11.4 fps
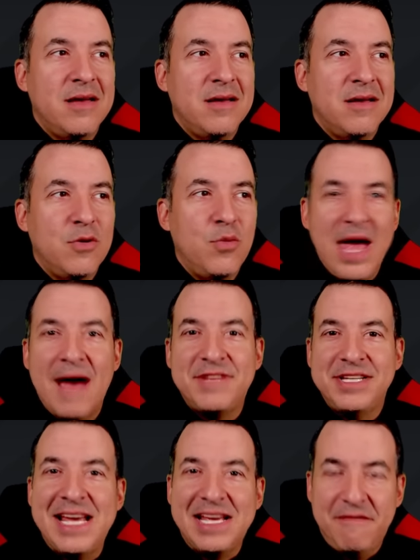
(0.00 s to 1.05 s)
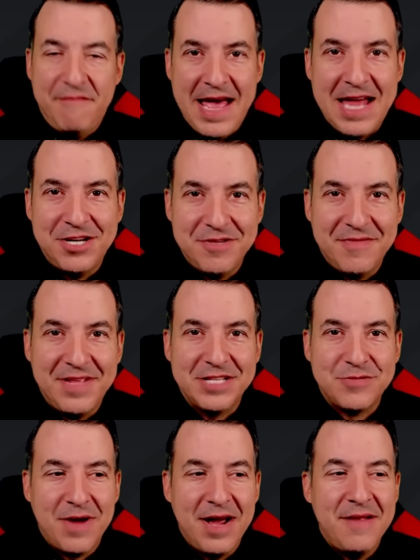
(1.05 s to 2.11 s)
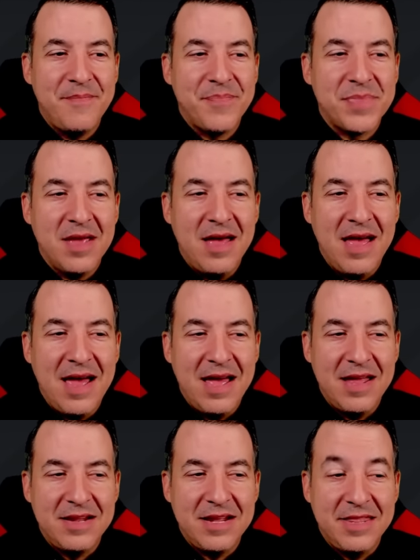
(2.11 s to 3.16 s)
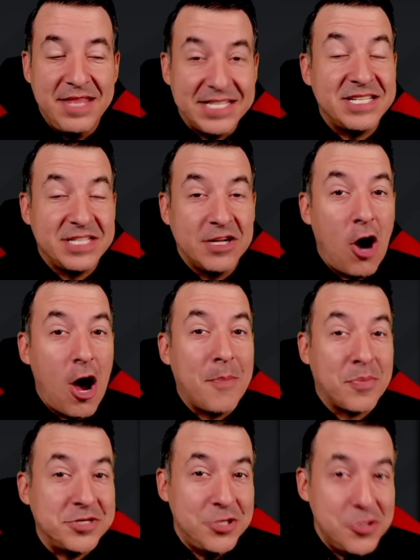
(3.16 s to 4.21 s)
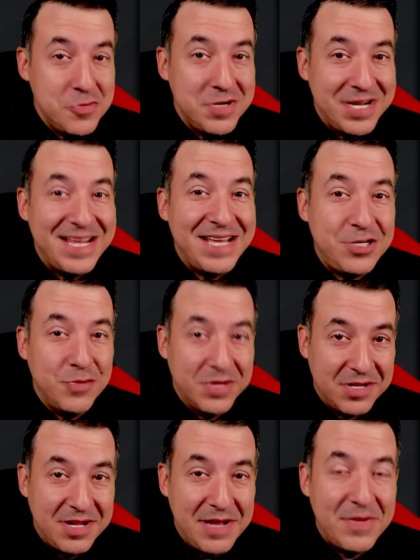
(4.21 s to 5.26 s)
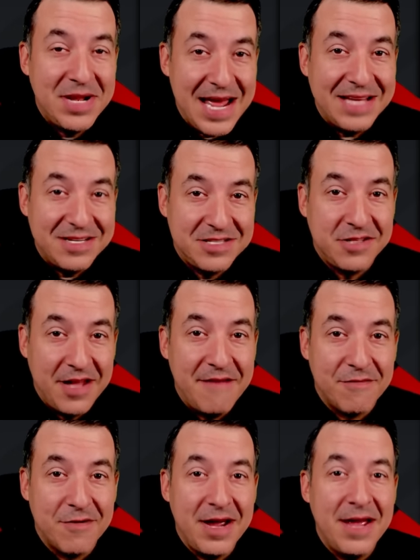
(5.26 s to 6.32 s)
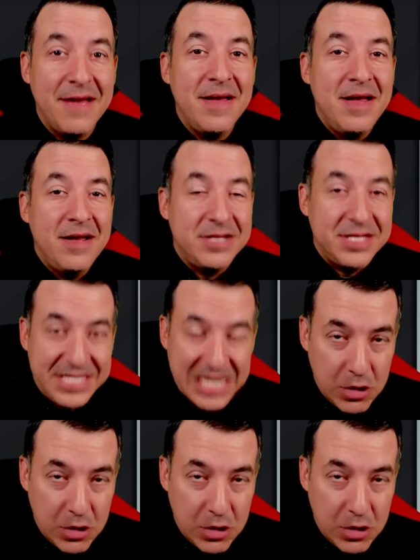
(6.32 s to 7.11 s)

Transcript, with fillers: we have to take advantage of this, right? And, and this is an opportunity to eliminate slavery, to deal